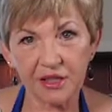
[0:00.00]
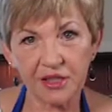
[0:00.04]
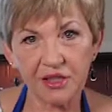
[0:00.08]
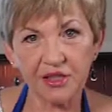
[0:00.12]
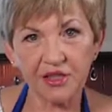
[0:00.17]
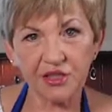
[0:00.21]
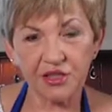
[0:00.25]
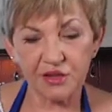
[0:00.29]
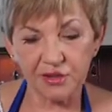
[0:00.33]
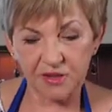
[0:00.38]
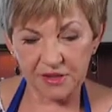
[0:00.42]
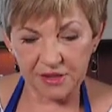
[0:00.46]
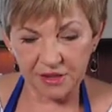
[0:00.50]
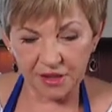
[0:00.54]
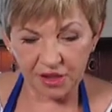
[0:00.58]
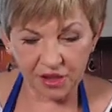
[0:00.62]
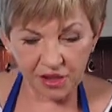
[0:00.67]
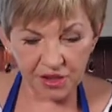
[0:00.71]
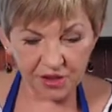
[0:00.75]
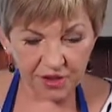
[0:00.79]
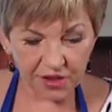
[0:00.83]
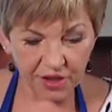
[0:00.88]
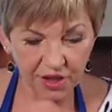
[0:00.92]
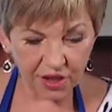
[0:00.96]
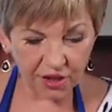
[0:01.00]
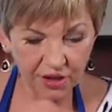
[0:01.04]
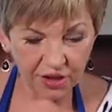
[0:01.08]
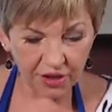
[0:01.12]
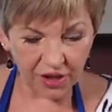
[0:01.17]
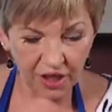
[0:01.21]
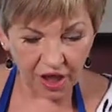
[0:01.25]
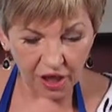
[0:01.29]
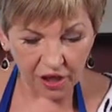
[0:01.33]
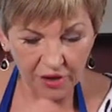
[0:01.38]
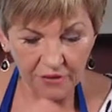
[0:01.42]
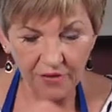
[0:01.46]
going to do is I'm going to turn
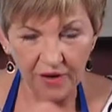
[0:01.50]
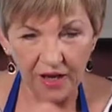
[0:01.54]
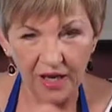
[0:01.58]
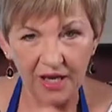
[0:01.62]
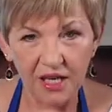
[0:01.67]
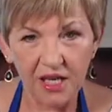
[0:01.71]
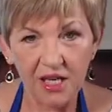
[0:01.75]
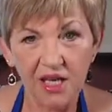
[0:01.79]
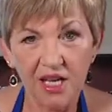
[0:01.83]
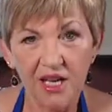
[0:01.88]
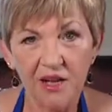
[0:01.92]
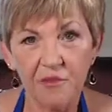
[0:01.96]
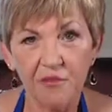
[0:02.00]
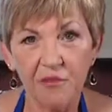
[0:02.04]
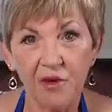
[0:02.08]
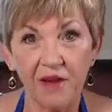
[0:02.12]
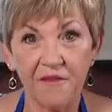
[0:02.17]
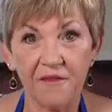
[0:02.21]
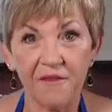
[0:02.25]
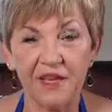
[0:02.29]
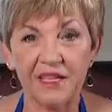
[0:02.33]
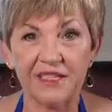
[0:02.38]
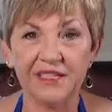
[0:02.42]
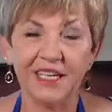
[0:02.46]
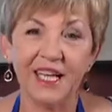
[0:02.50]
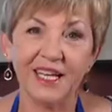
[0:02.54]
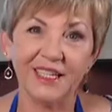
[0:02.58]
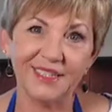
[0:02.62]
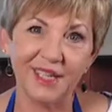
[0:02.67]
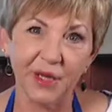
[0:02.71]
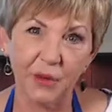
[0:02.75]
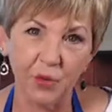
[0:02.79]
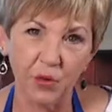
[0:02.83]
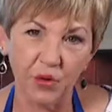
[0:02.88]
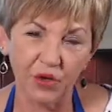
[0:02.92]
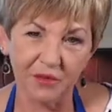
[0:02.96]
over my
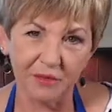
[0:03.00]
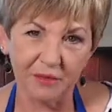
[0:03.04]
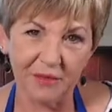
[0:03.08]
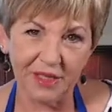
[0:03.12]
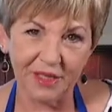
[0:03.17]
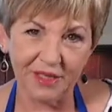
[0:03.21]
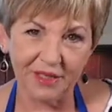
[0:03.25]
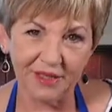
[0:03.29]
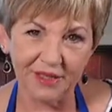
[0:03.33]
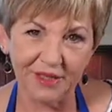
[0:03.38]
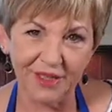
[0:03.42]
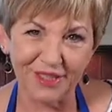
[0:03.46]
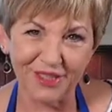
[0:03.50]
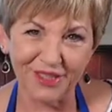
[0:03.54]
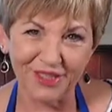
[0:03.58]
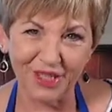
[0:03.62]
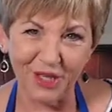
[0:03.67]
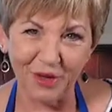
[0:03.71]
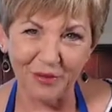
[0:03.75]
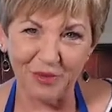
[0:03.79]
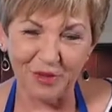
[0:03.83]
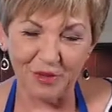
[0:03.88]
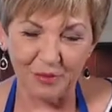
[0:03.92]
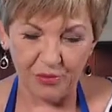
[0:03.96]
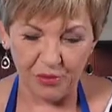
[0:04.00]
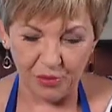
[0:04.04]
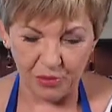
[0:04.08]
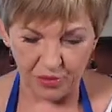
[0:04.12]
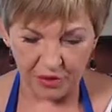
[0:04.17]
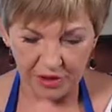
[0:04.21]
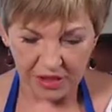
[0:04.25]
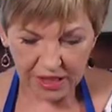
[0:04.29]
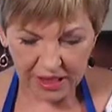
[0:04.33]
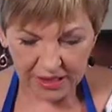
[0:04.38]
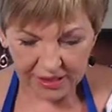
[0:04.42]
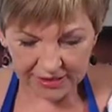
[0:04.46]
fantastic watermelon chopping
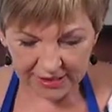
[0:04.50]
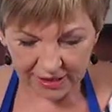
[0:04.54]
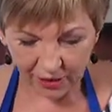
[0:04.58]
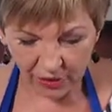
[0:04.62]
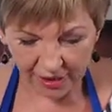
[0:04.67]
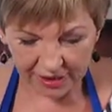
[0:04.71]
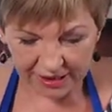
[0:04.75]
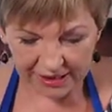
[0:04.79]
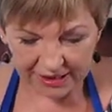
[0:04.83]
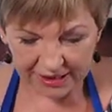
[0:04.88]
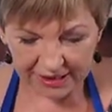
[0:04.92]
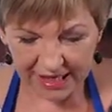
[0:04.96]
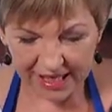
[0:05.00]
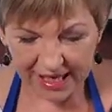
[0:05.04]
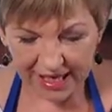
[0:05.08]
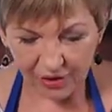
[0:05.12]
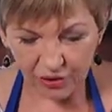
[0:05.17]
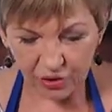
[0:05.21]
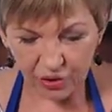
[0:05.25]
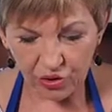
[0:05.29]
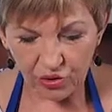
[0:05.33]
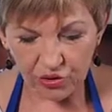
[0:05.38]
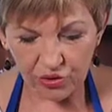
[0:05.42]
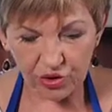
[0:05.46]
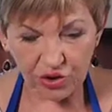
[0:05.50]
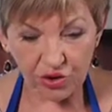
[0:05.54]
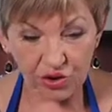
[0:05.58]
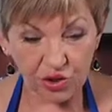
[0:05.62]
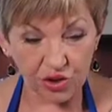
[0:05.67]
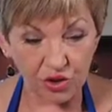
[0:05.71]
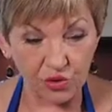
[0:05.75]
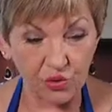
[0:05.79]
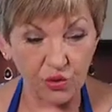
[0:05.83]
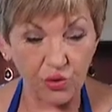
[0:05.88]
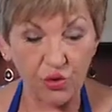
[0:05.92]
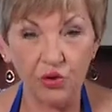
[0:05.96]
board so I can now
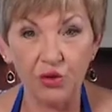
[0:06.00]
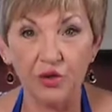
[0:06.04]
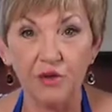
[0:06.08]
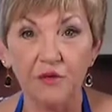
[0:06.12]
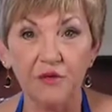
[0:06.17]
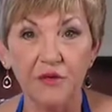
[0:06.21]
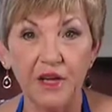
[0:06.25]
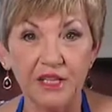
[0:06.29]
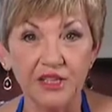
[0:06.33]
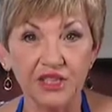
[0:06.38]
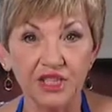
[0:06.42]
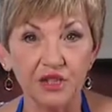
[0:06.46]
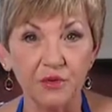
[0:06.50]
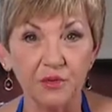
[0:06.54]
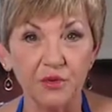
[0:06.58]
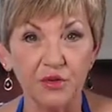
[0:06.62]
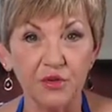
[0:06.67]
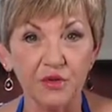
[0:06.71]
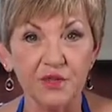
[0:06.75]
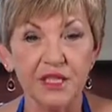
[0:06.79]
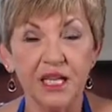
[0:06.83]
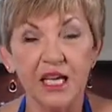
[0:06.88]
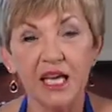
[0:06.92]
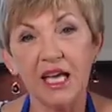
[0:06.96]
do all the vegetables,